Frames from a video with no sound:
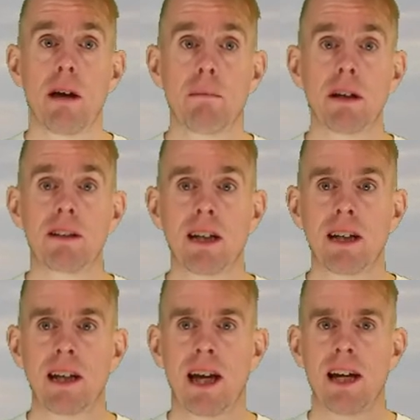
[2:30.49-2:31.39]
but
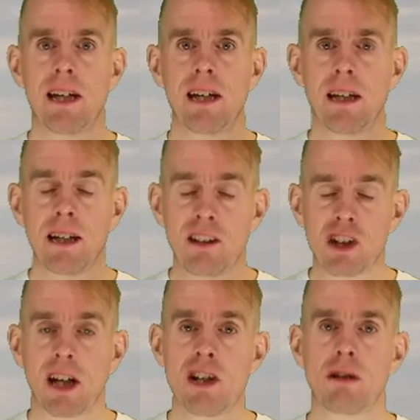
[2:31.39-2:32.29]
in an
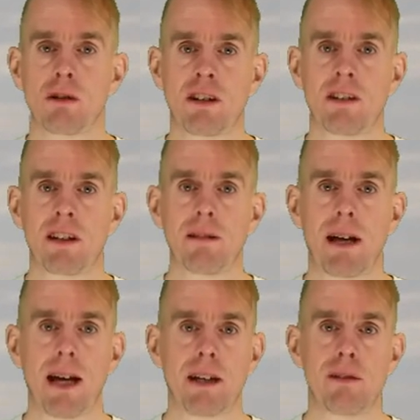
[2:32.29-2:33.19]
educational setting
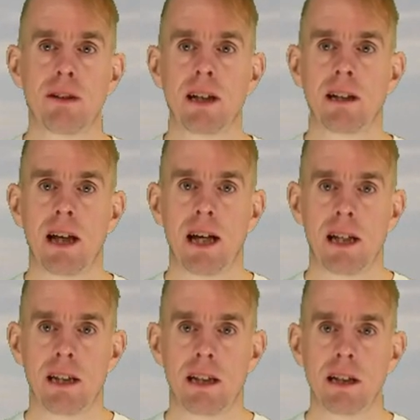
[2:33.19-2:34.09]
and even in
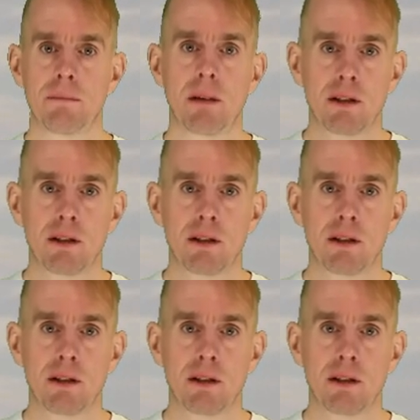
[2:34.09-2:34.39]
a